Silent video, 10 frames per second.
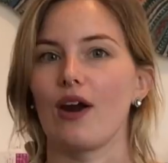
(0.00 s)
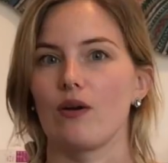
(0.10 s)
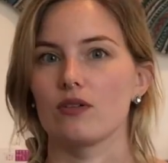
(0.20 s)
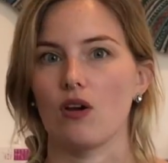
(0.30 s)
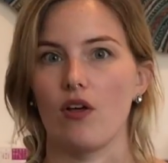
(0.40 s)

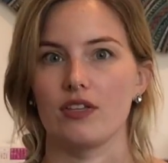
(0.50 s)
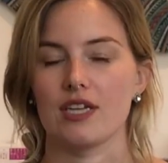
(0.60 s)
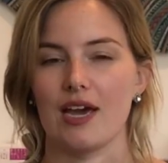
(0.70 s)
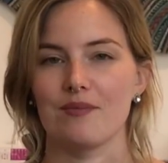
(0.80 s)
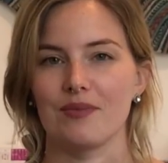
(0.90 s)
around all the
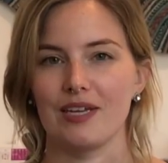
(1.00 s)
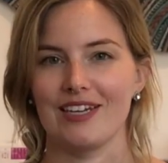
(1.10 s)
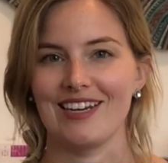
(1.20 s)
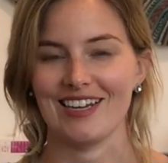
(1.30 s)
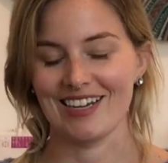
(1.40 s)
time and
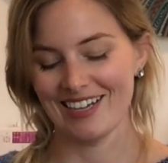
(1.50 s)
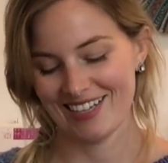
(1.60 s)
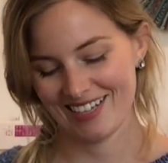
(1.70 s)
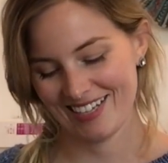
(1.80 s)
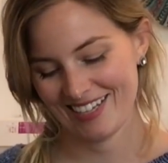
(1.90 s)
knitting.
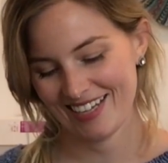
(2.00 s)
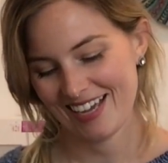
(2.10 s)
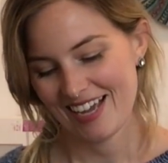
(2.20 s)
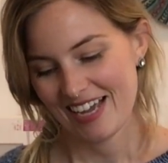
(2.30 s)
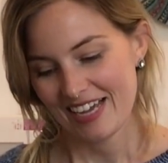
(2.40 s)

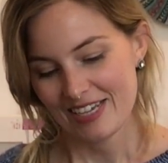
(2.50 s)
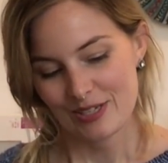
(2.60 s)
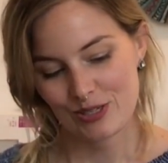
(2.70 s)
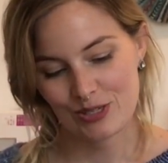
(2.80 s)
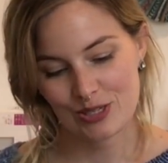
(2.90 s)

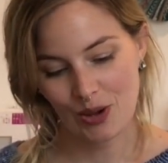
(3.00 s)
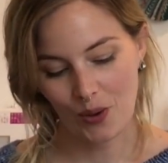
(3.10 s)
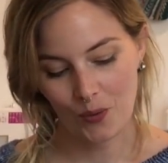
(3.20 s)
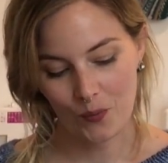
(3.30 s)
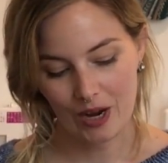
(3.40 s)

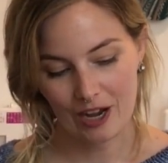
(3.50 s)
So